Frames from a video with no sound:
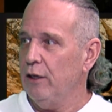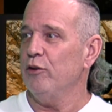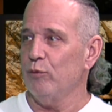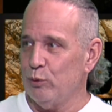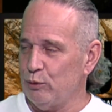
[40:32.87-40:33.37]

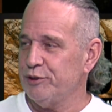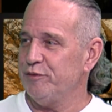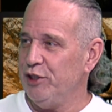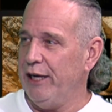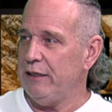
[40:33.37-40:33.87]
the rules have
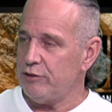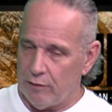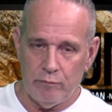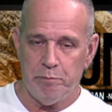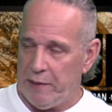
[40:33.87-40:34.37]
changed,
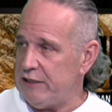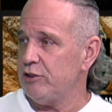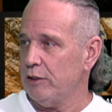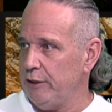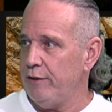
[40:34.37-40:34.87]
and
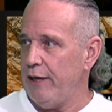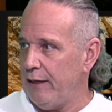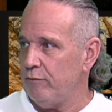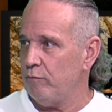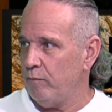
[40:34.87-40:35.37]
basically
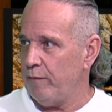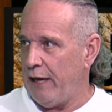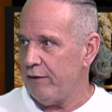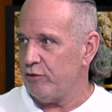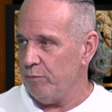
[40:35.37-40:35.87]

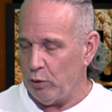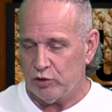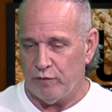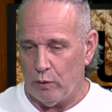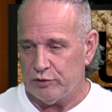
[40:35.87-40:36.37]
that to
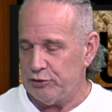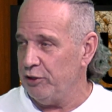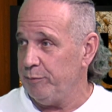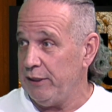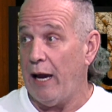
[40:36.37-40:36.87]
most folks is going
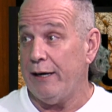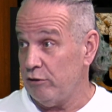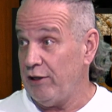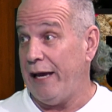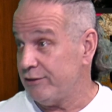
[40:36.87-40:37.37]
to be higher
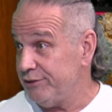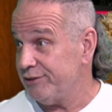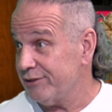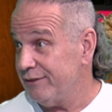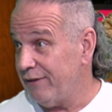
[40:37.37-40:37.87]

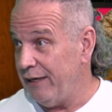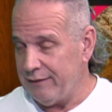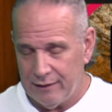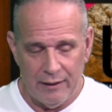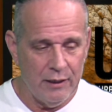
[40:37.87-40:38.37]
taxes, right?
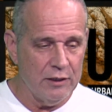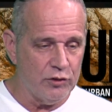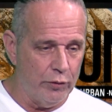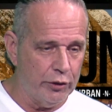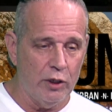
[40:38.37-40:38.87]

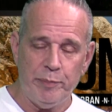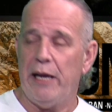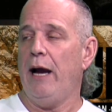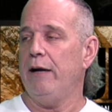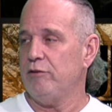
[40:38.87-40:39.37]
So they're going to pay a
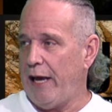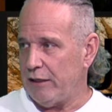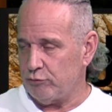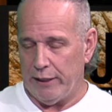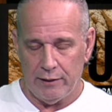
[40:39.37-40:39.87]
higher
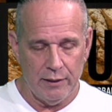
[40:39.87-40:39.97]
tax rate.